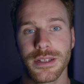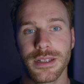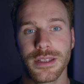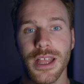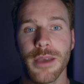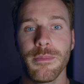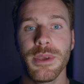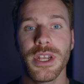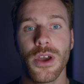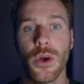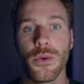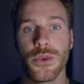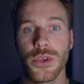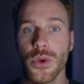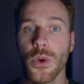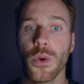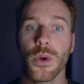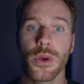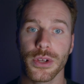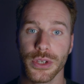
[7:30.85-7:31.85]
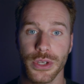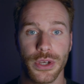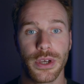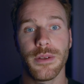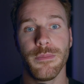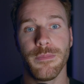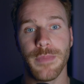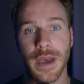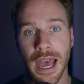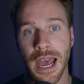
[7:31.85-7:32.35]
let me know your
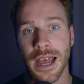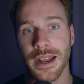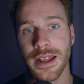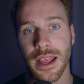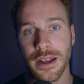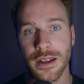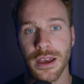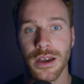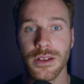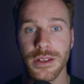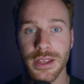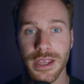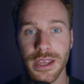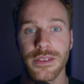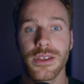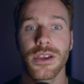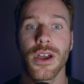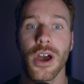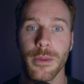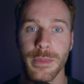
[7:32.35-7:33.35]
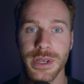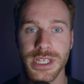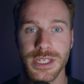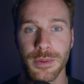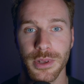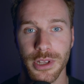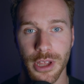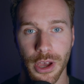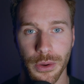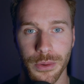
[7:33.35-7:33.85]
good, bad, and ugly in the comments
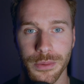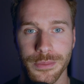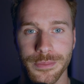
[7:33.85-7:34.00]
below.